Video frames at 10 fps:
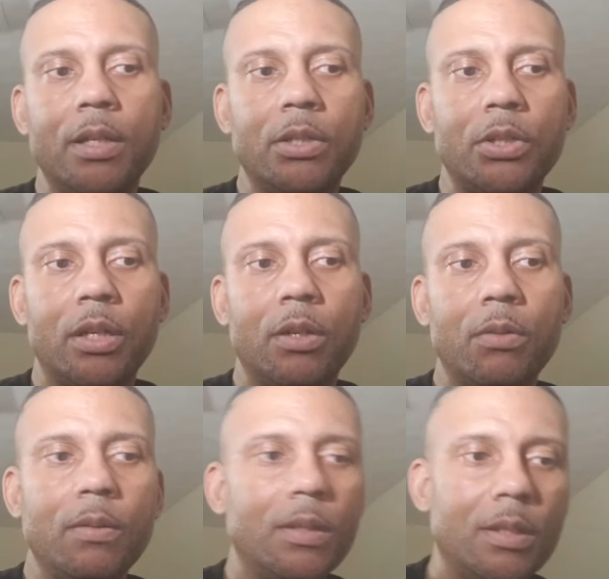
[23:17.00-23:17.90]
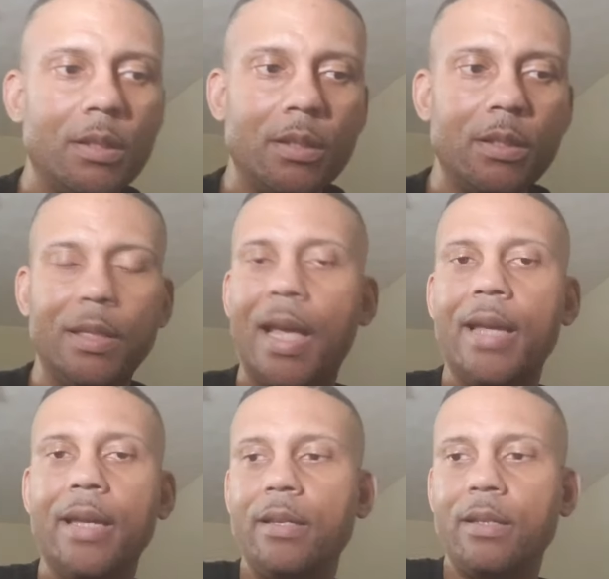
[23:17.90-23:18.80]
So
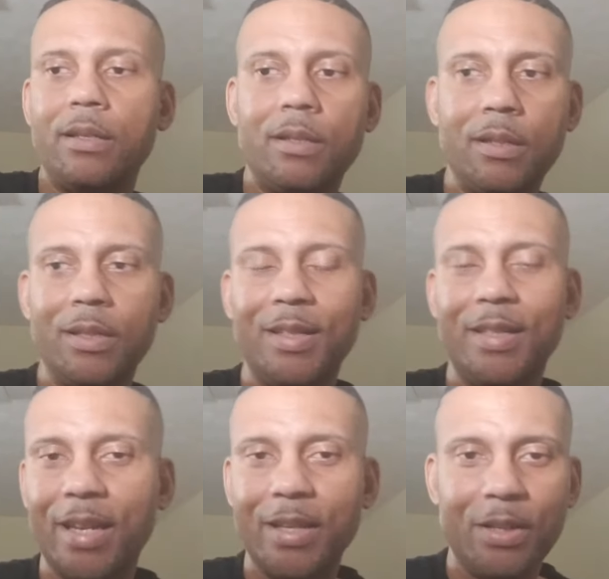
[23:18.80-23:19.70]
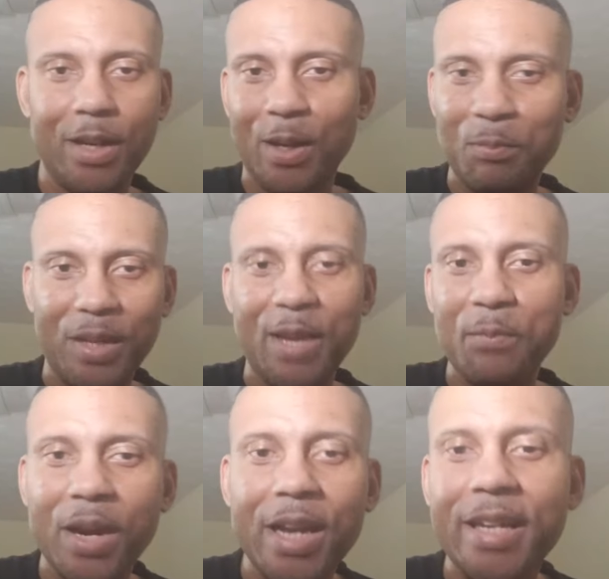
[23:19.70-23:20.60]
they play
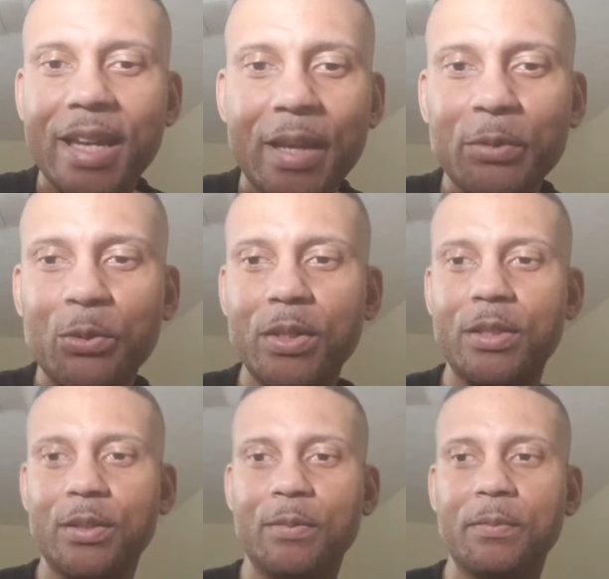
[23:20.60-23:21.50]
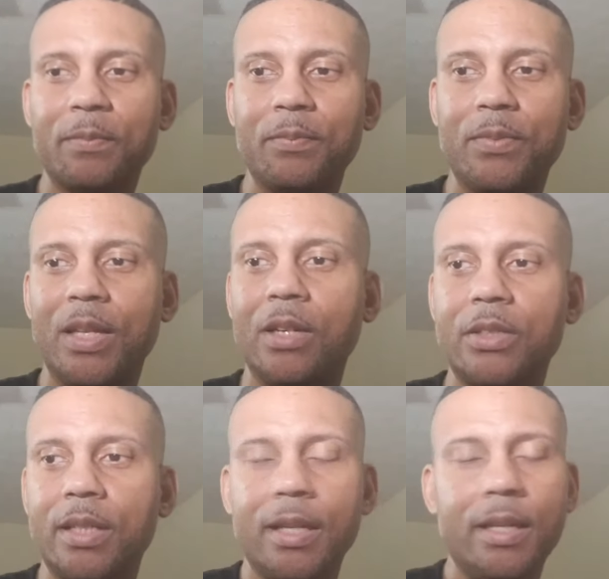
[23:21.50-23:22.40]
mind games with them. They'll
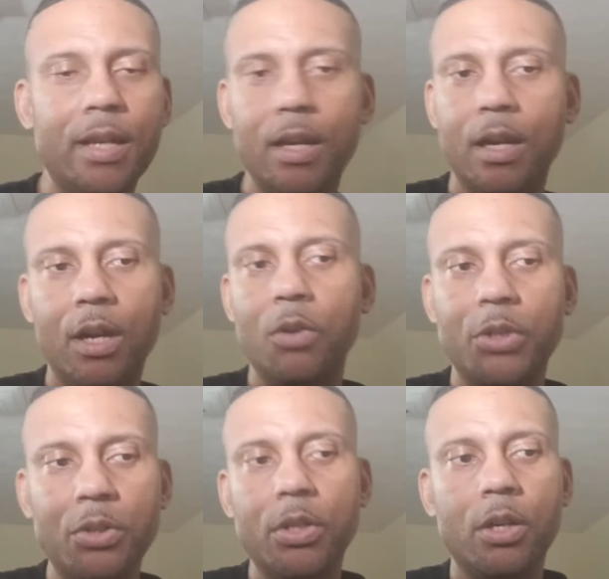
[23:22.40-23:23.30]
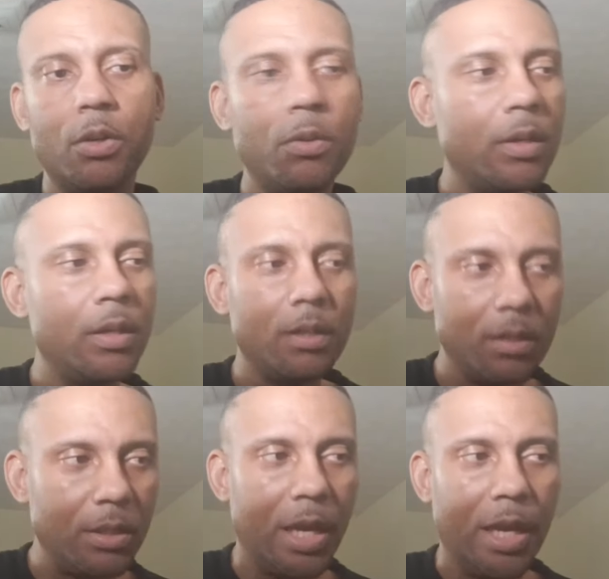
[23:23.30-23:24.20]
say, oh,
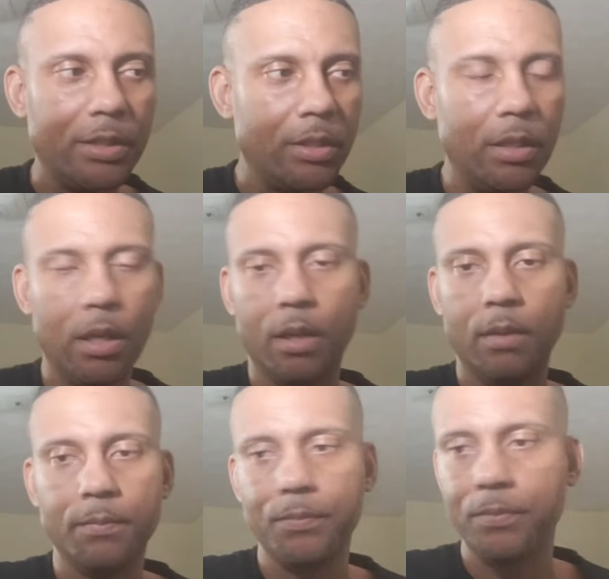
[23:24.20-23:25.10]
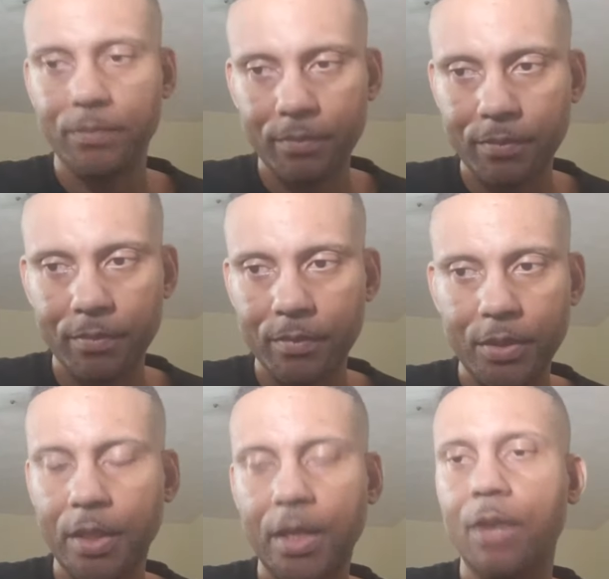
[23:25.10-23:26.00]
that
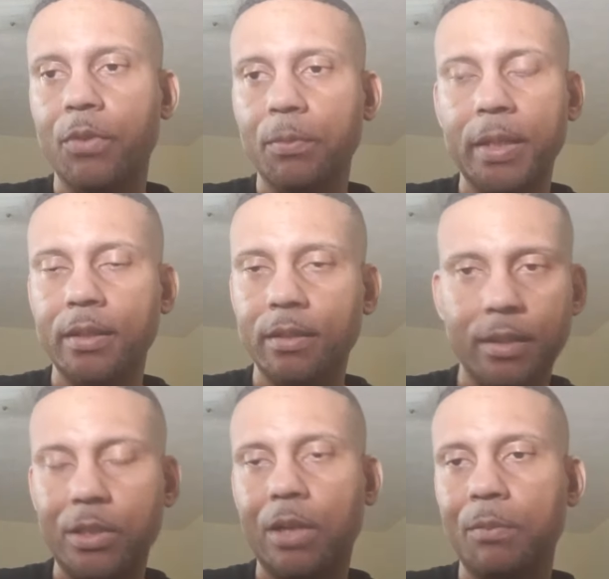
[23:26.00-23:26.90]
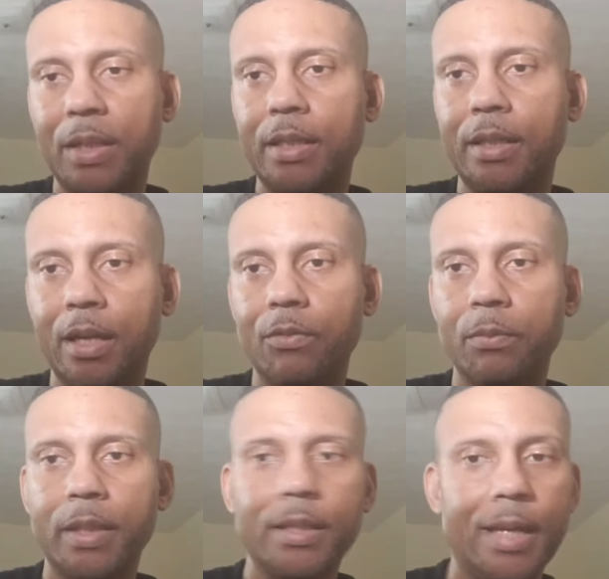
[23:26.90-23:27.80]
the government, they're talking about the
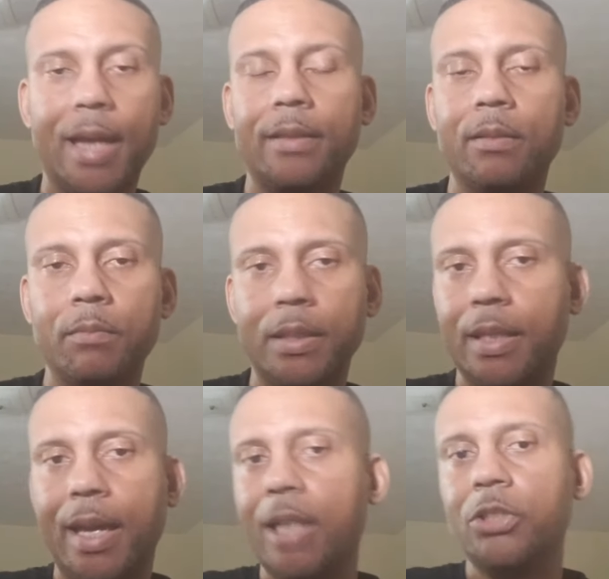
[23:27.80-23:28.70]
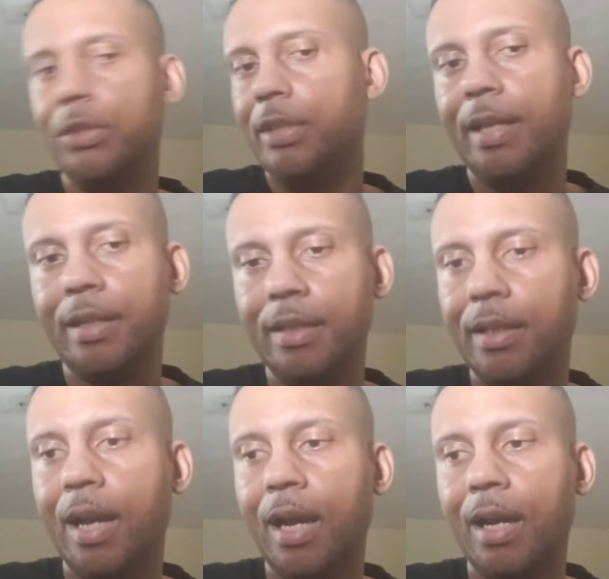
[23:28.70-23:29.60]
government got them, but they actually saying the
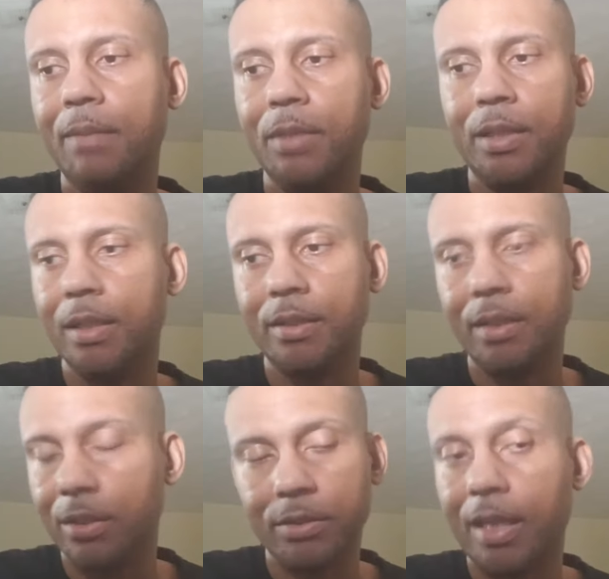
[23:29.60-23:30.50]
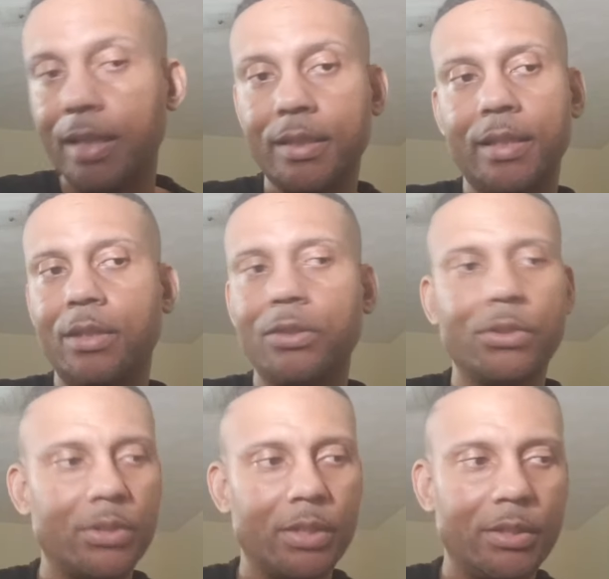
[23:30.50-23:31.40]
God, because they're, like I said, there's
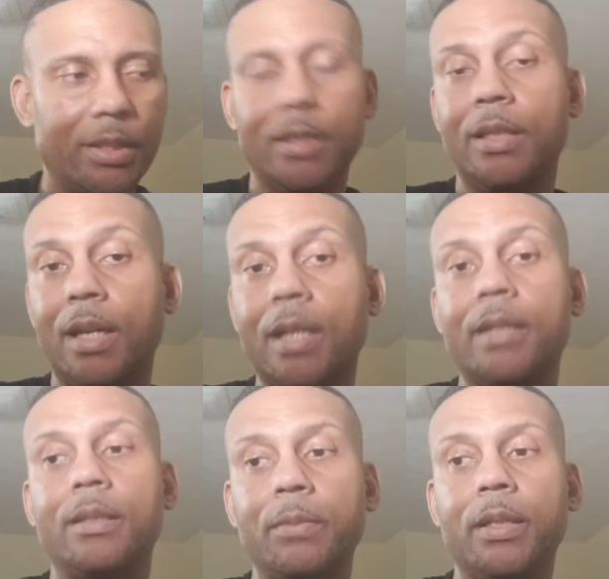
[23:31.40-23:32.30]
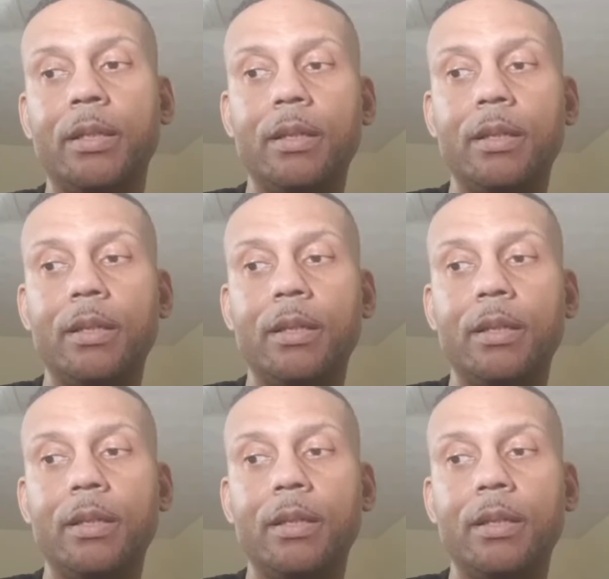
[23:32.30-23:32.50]
no such thing as God to me.